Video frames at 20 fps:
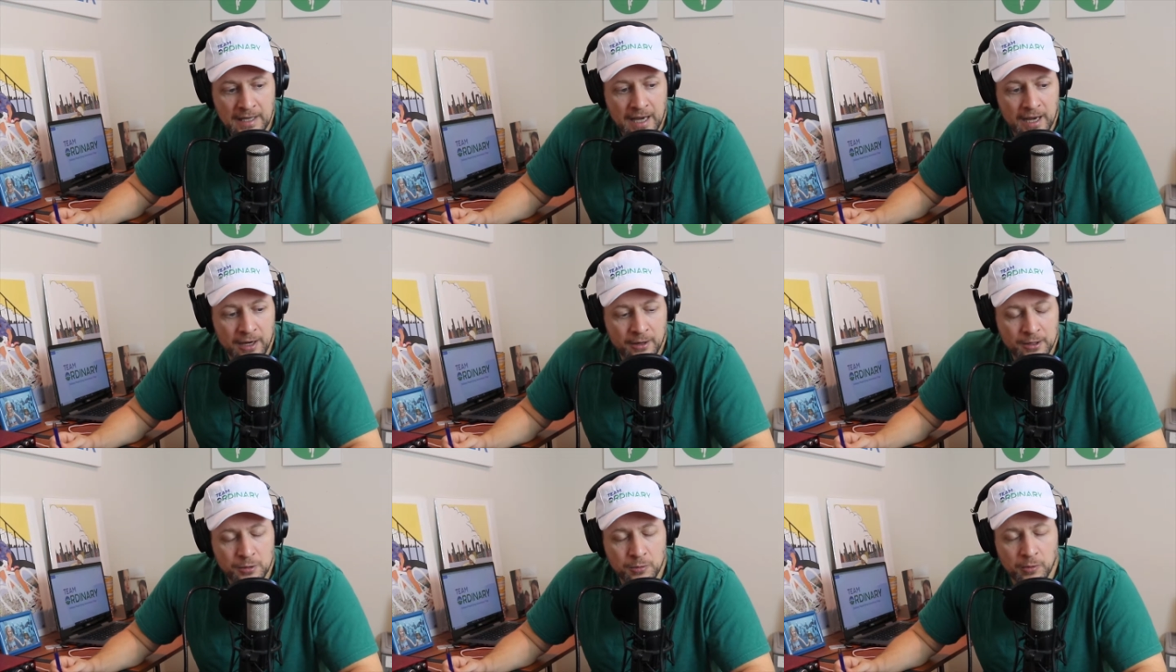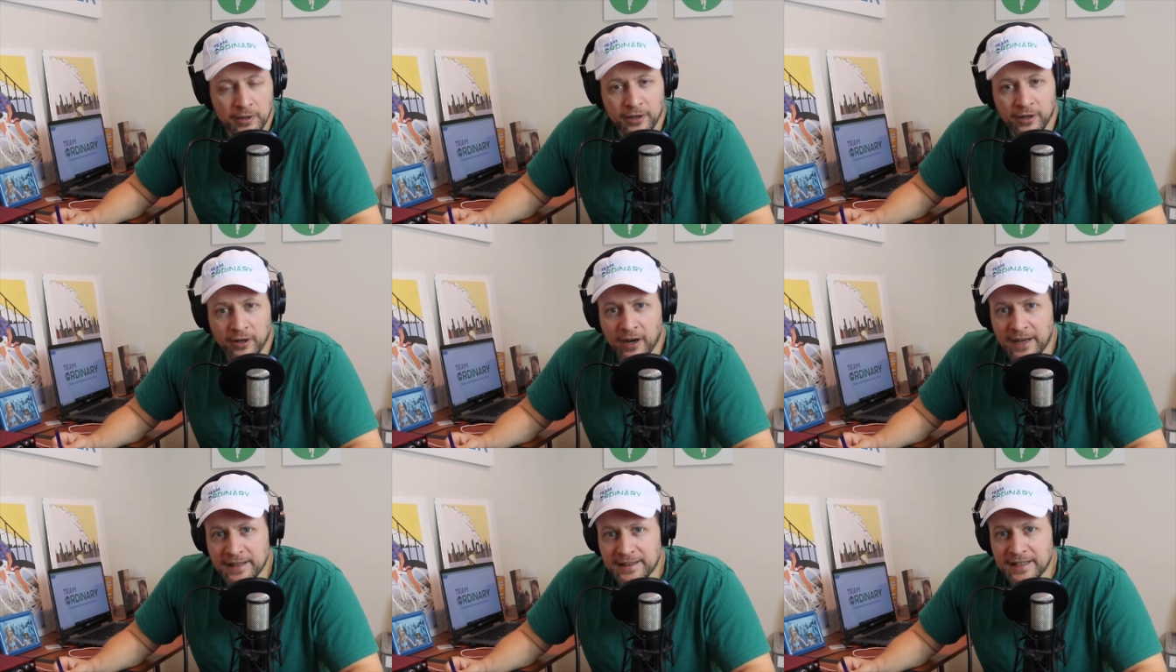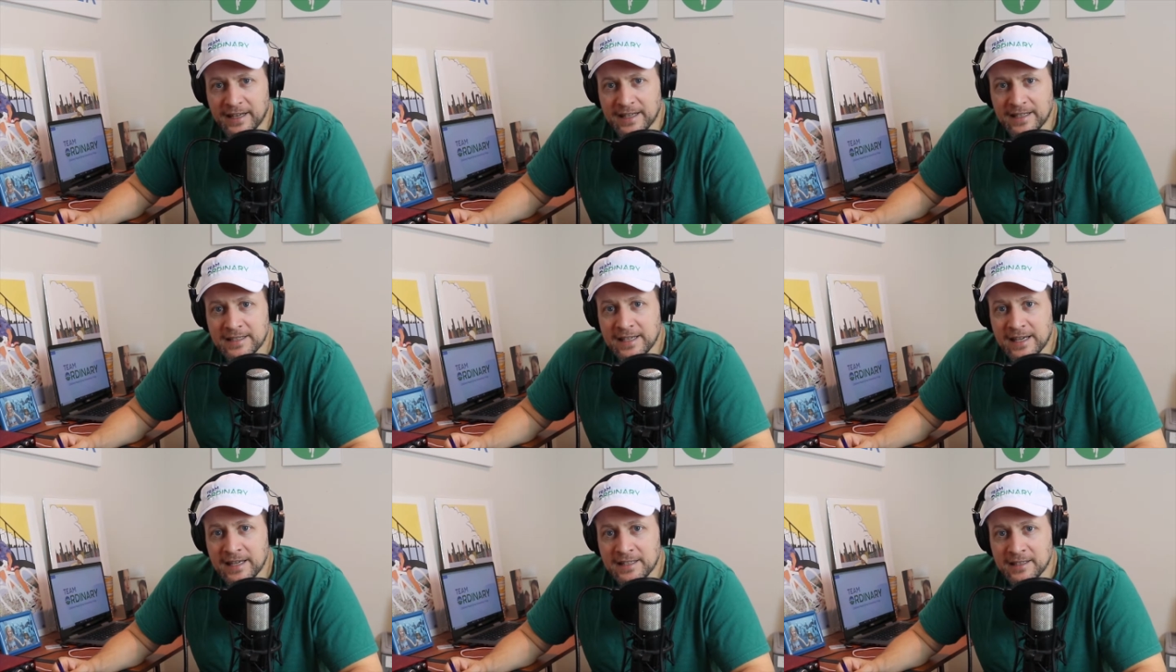I always wonder, all right, did I
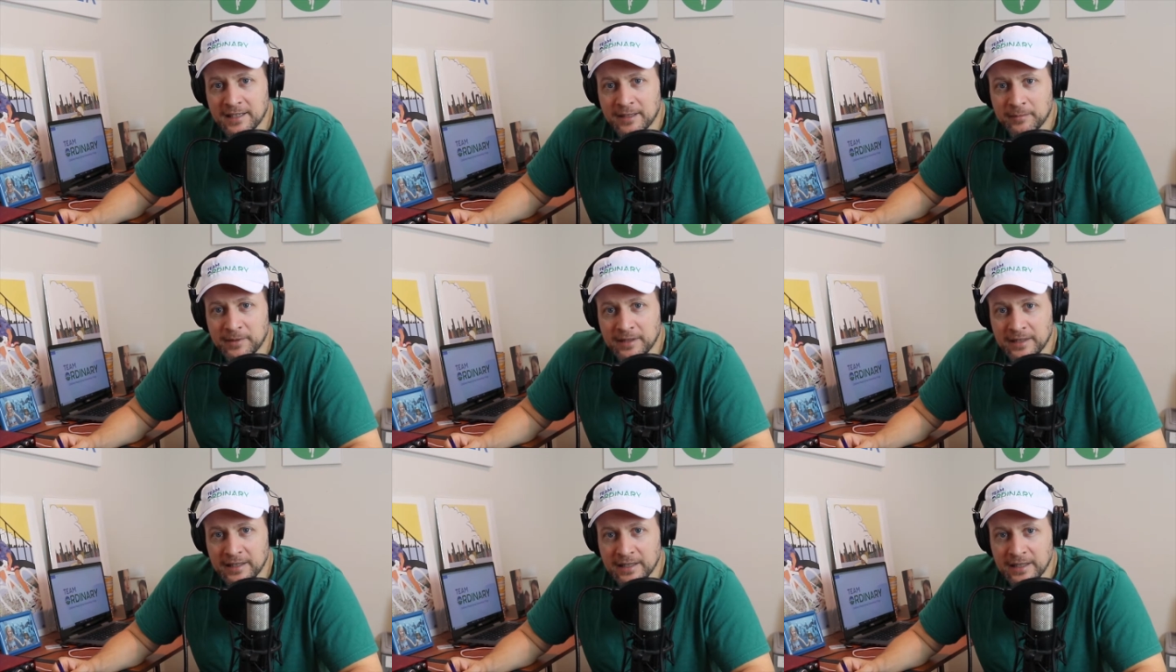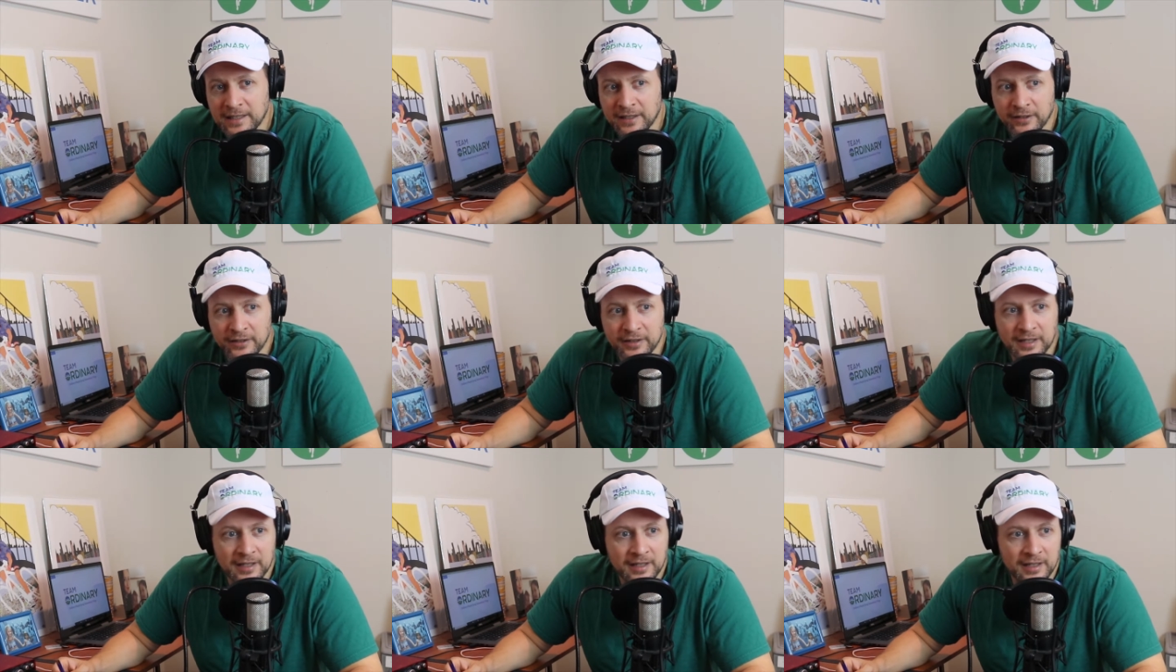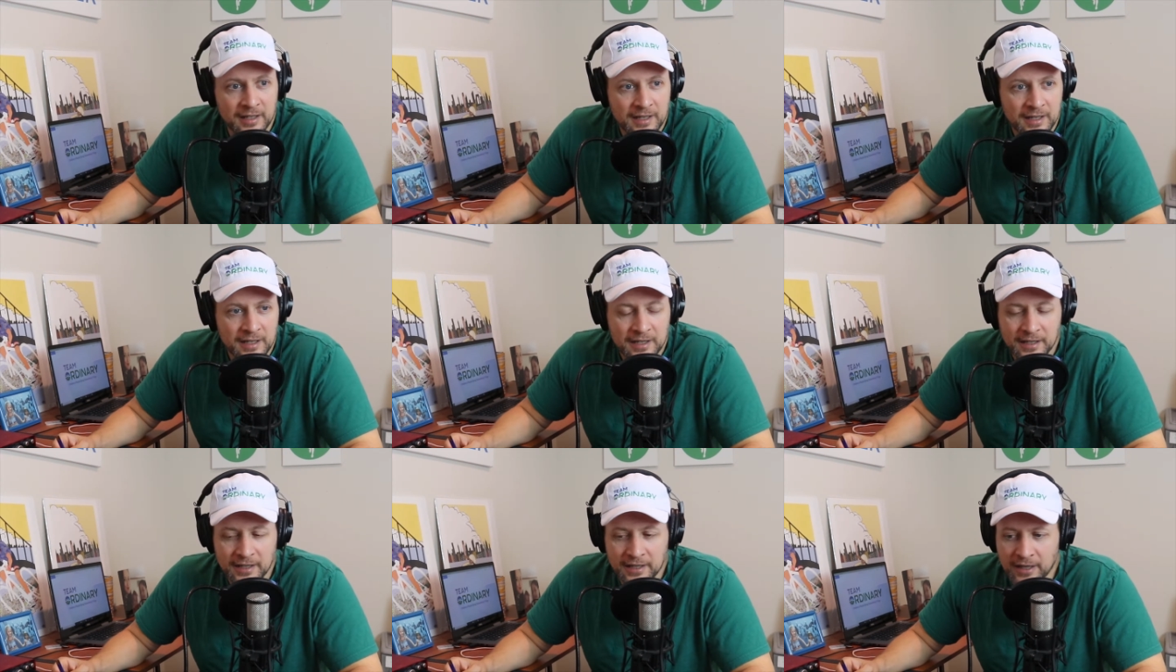say something or didn't,
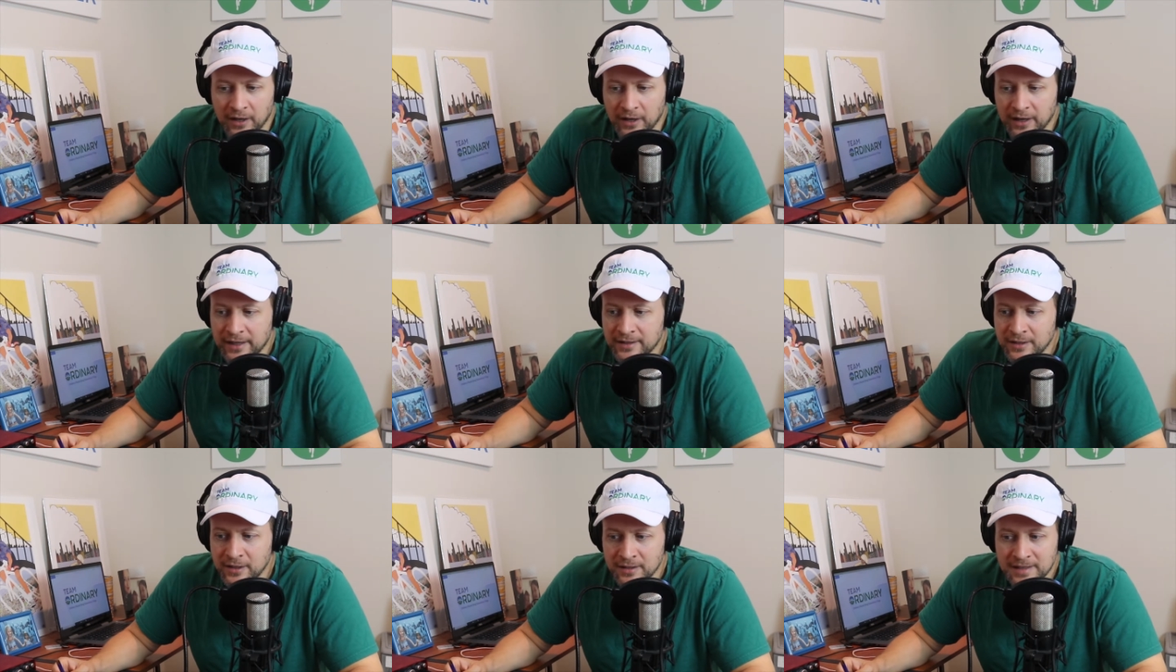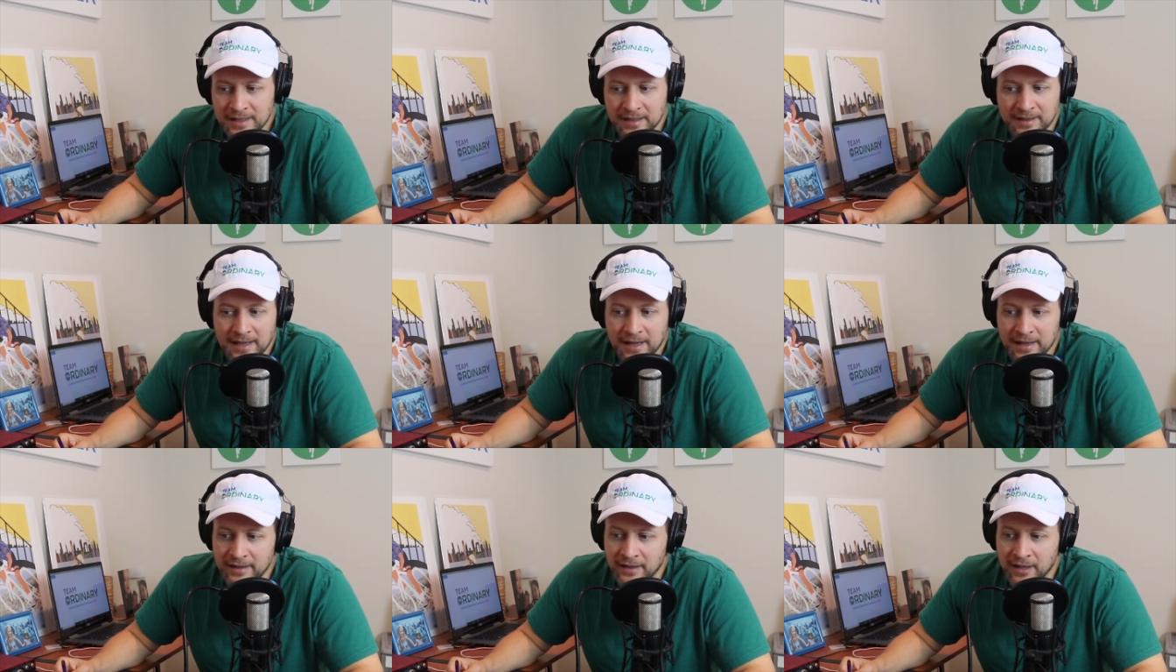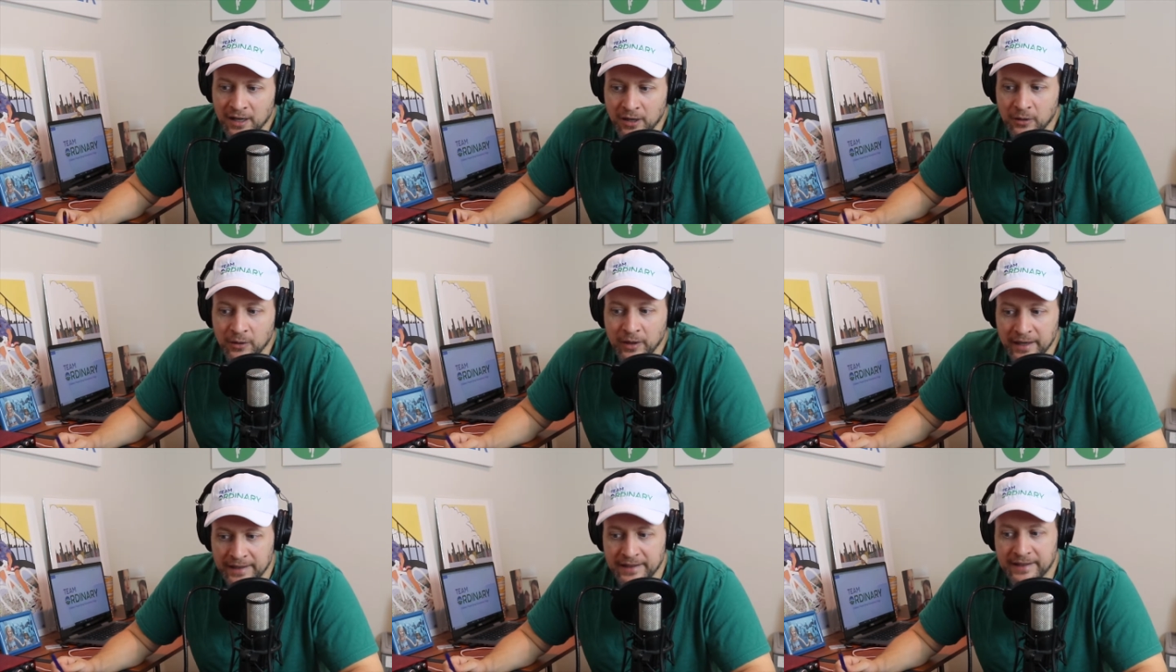and it turns out that
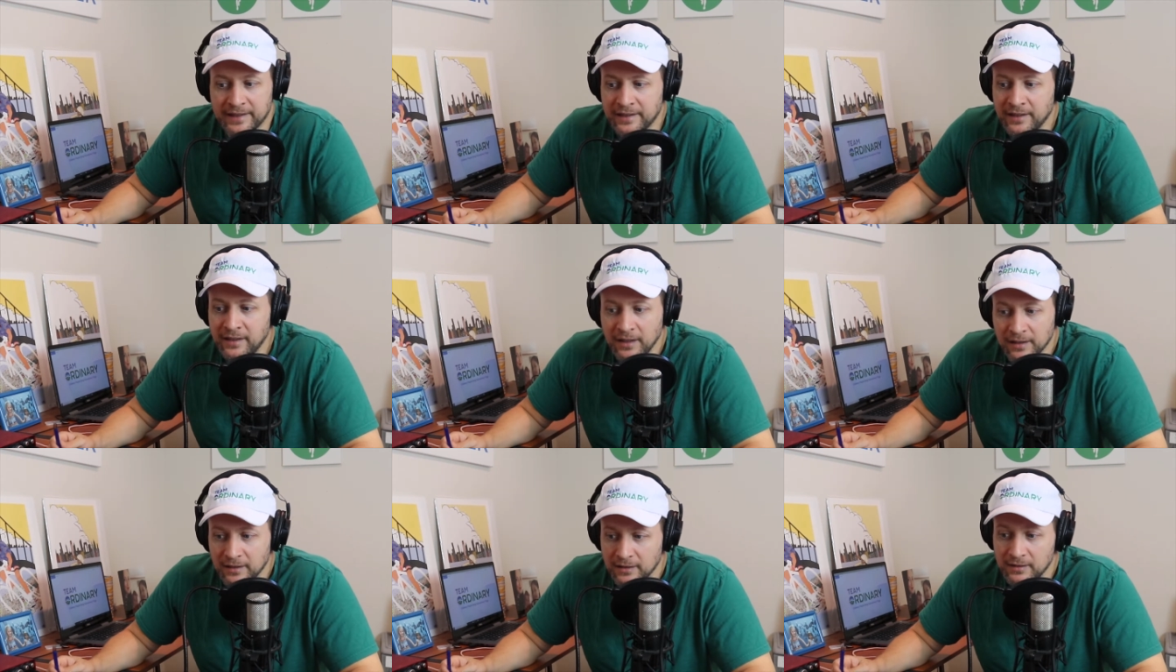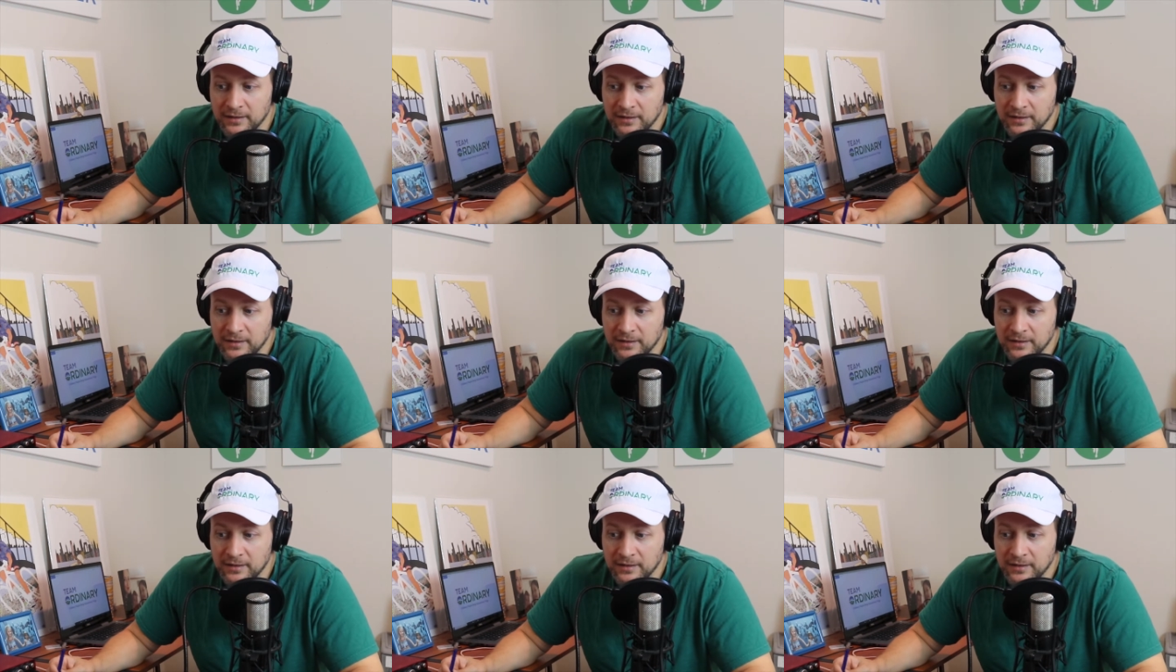no, I didn't.